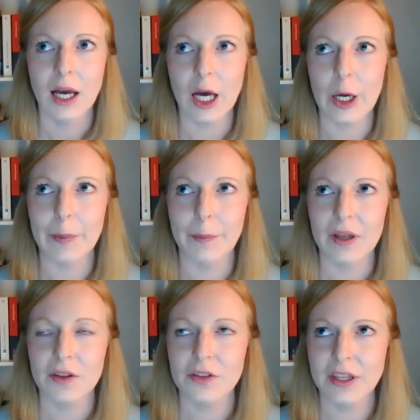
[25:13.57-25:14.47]

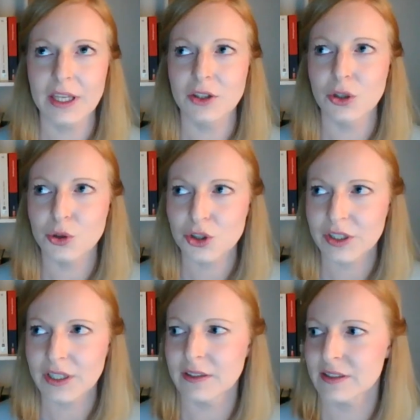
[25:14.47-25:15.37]
The notion
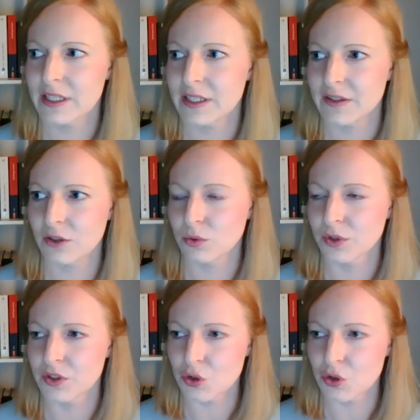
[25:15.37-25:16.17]
is that there was